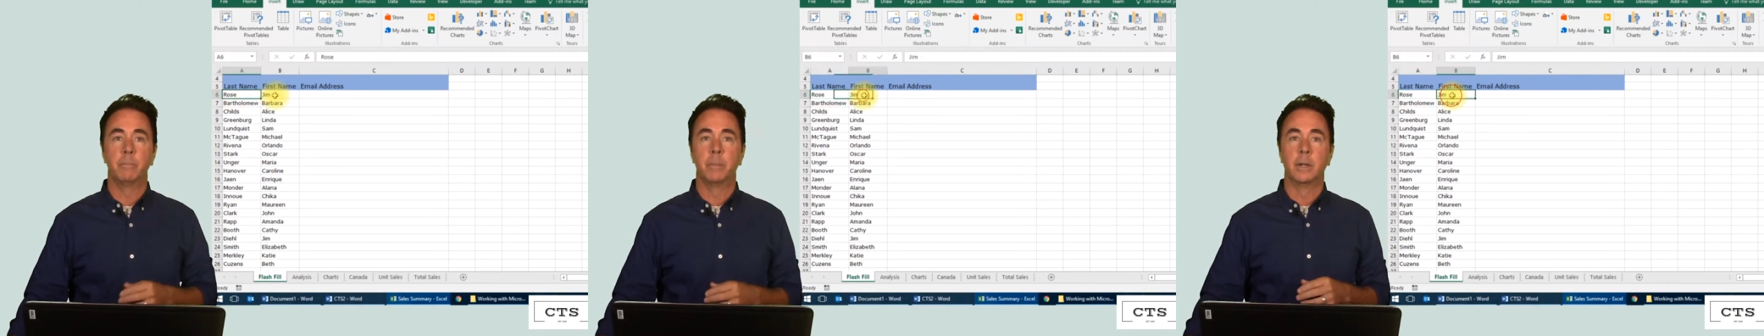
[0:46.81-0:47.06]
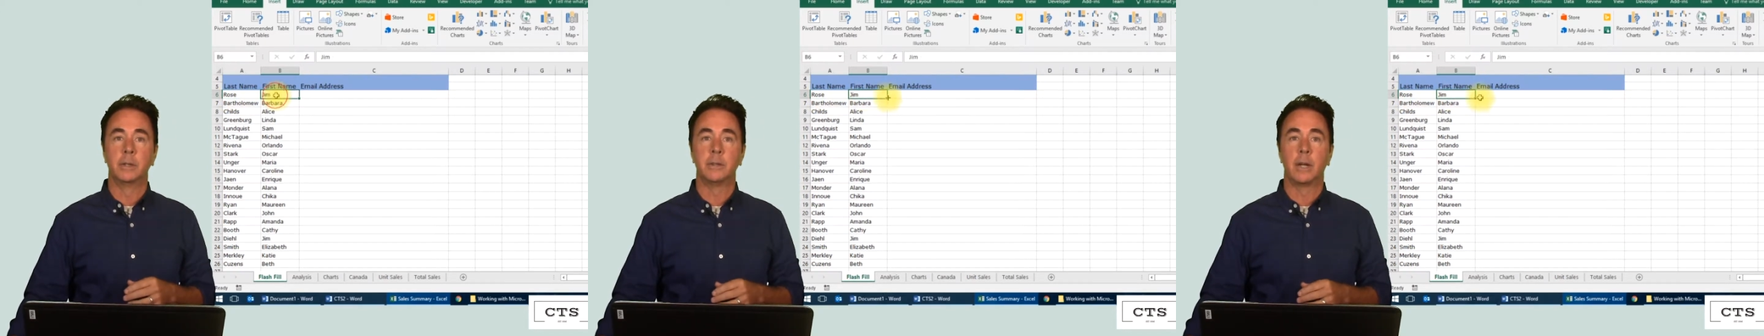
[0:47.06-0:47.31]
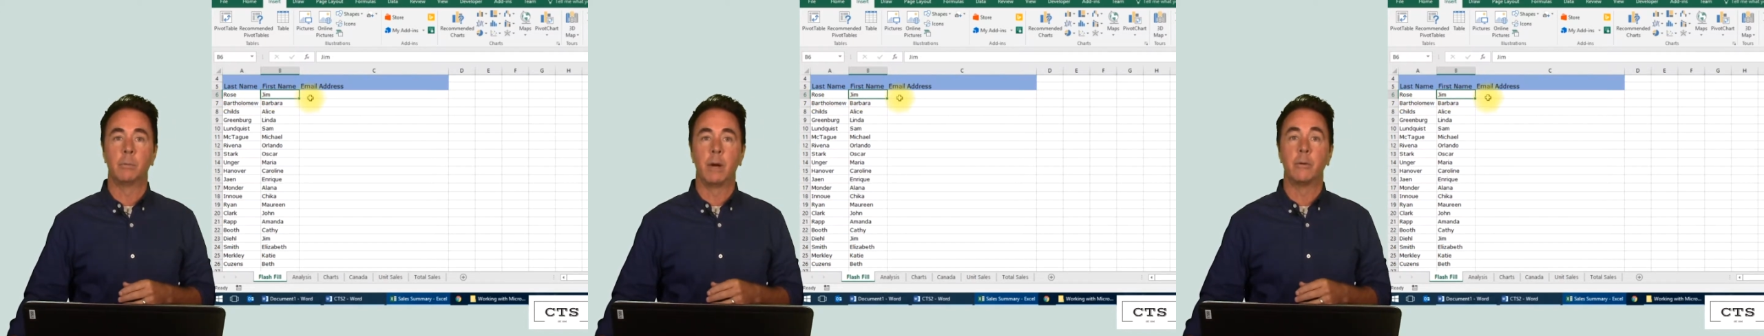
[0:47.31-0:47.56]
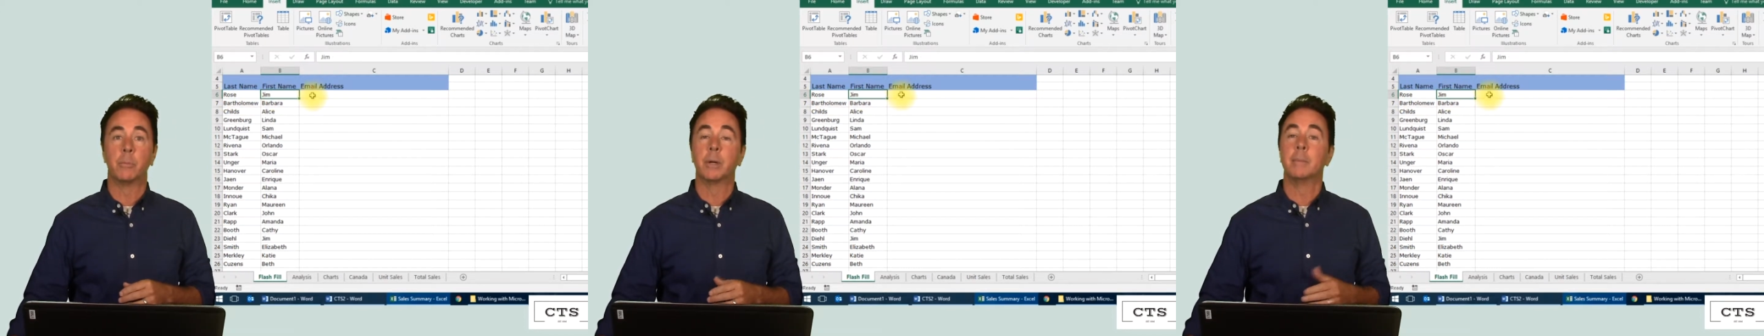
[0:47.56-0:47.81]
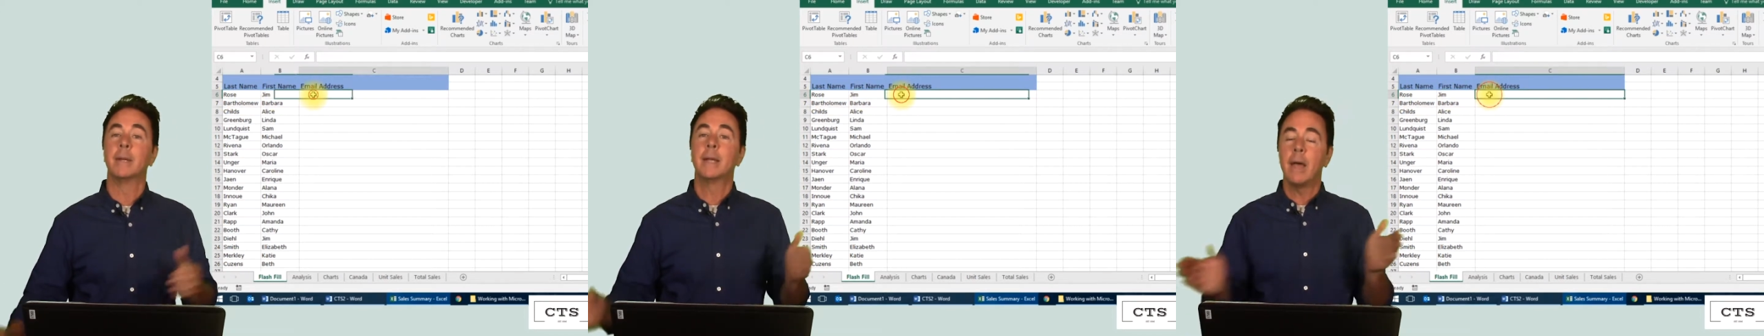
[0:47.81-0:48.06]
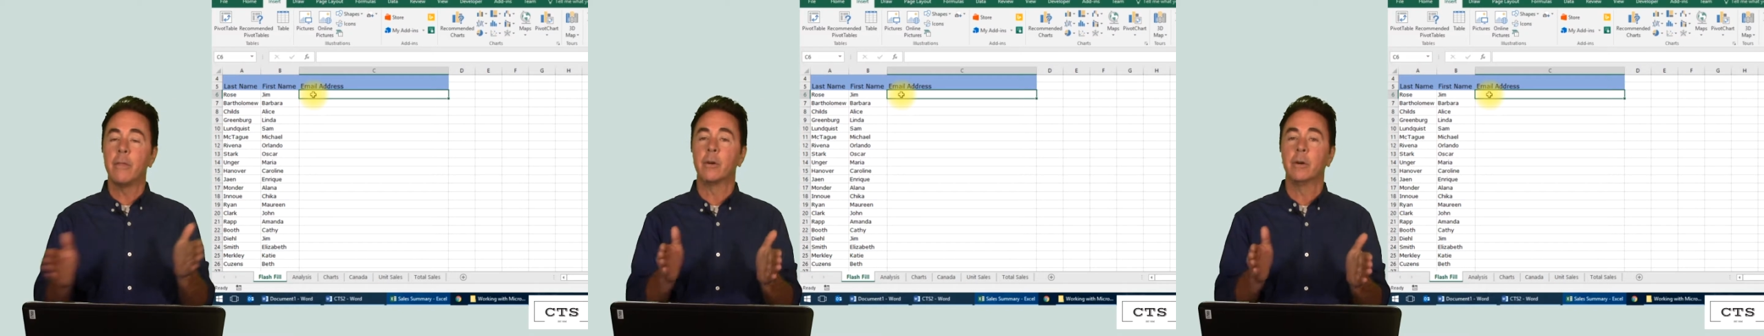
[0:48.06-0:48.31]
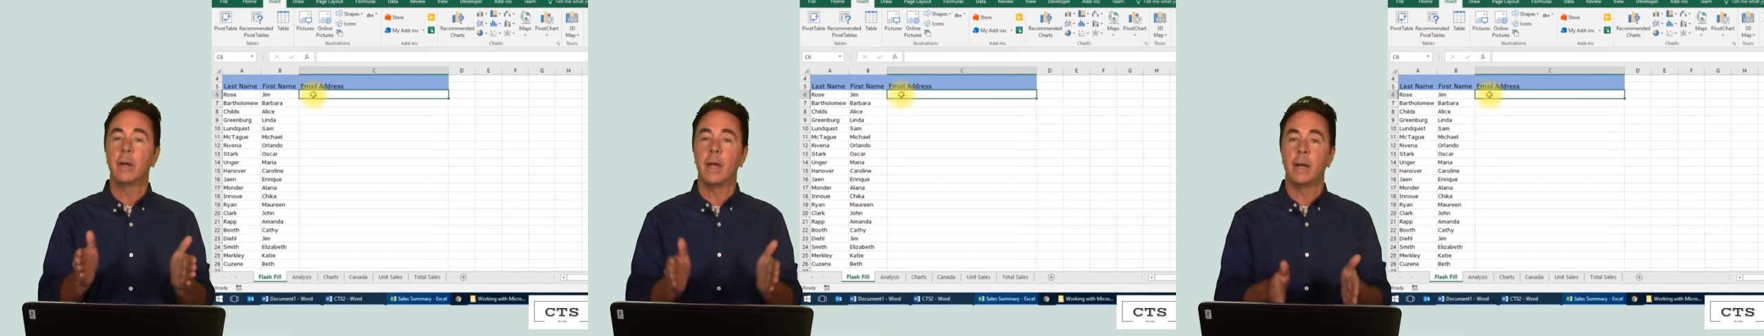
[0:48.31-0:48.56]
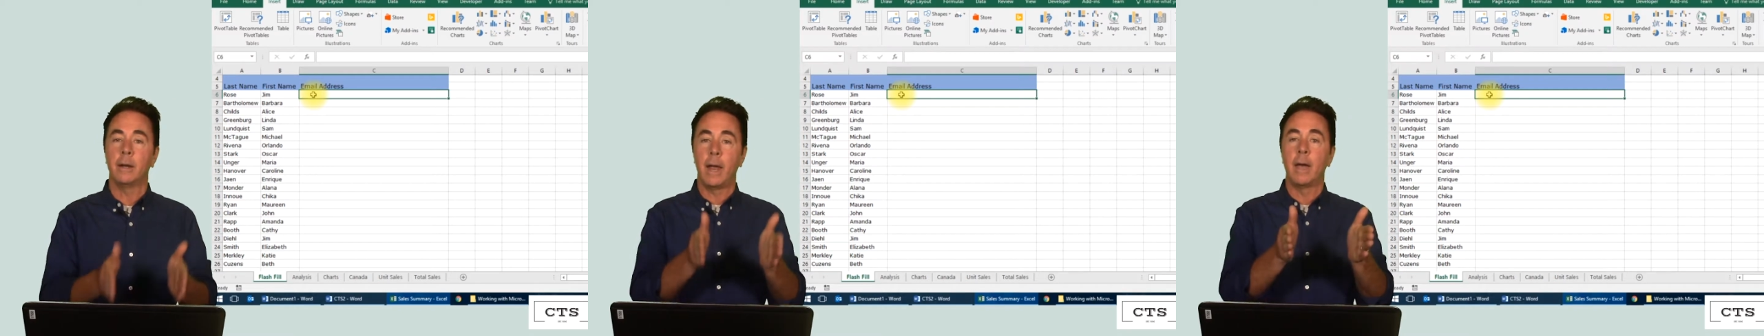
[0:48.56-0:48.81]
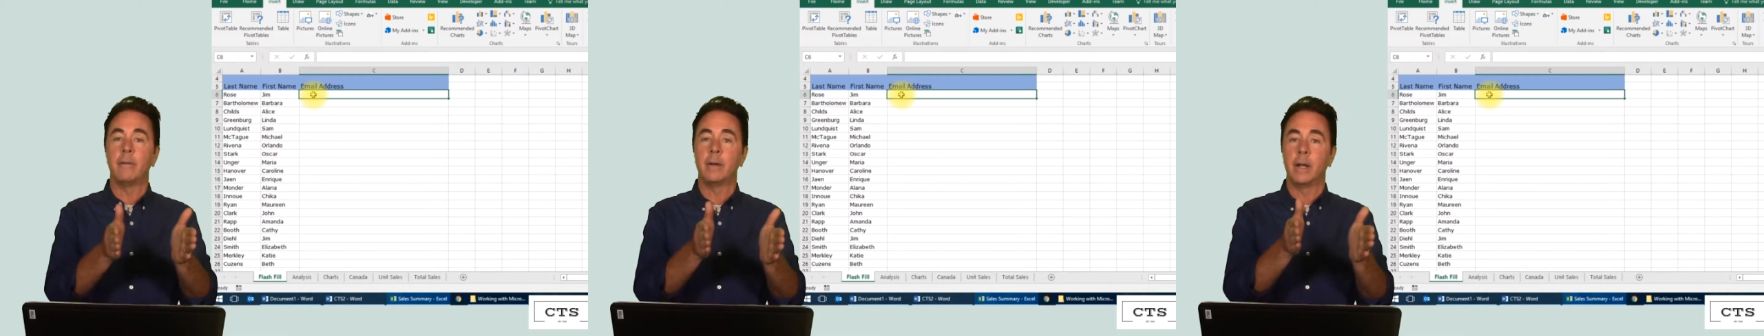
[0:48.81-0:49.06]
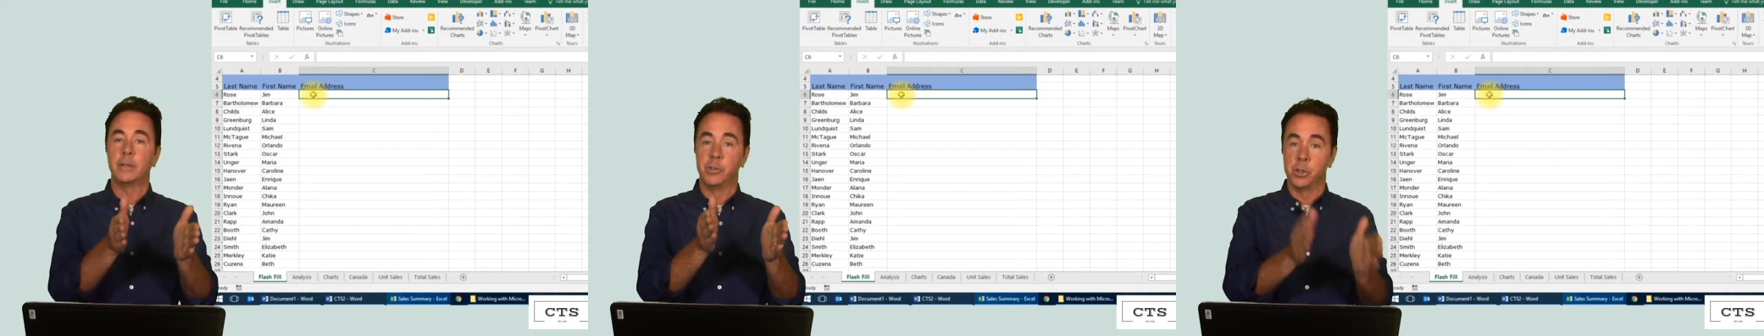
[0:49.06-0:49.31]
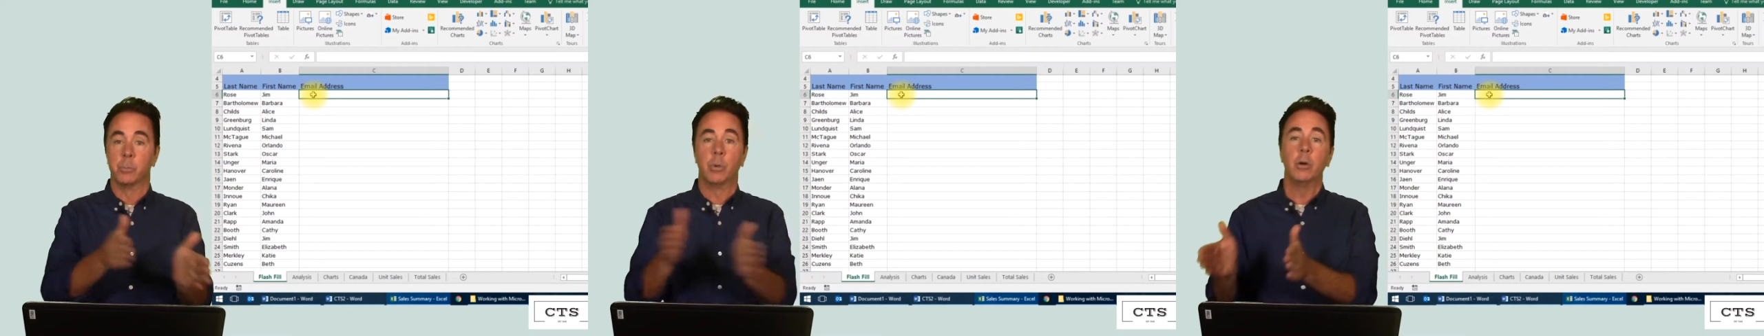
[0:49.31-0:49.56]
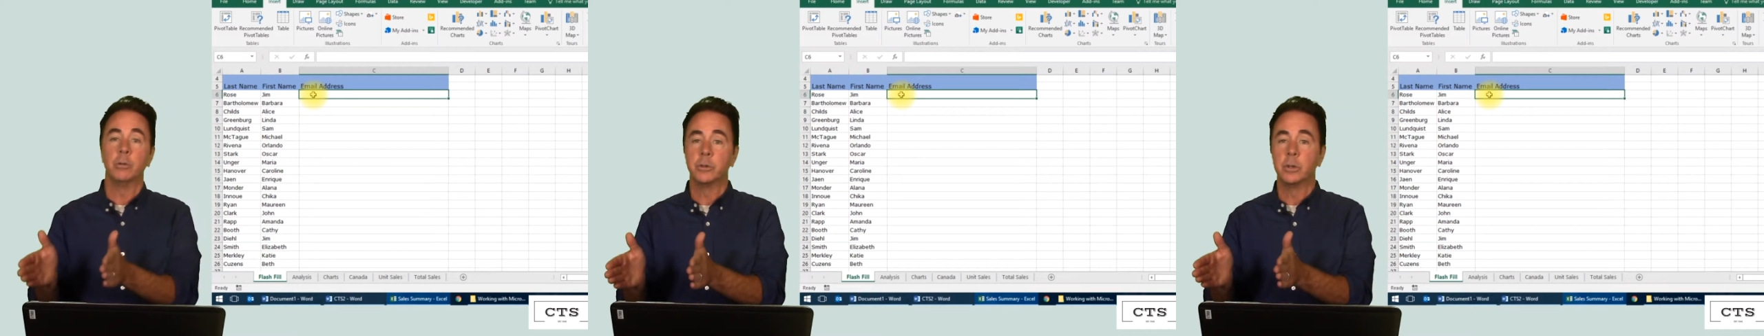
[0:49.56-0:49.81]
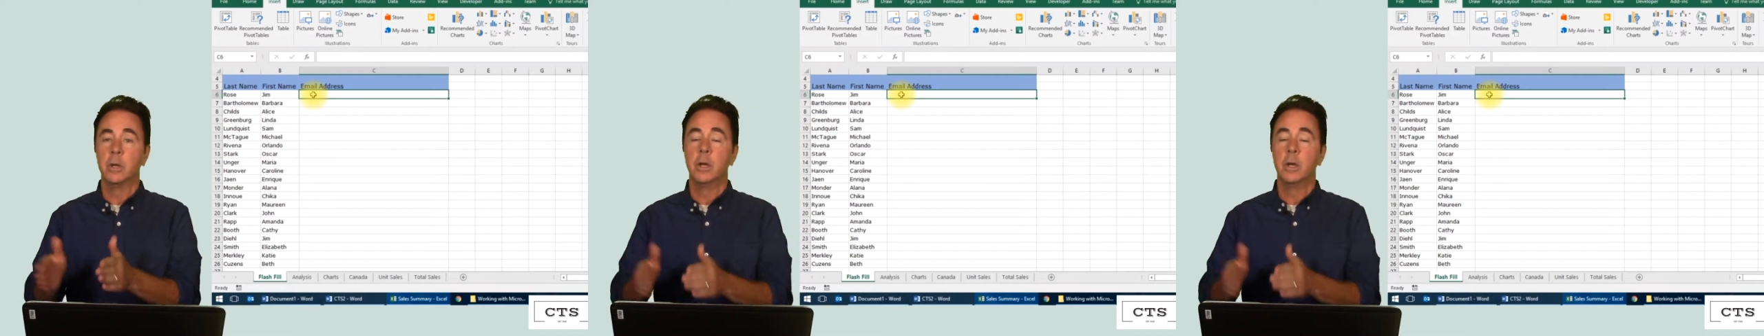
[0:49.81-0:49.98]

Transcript: But let's say I'd rather bring them together and have it as Jim Rose.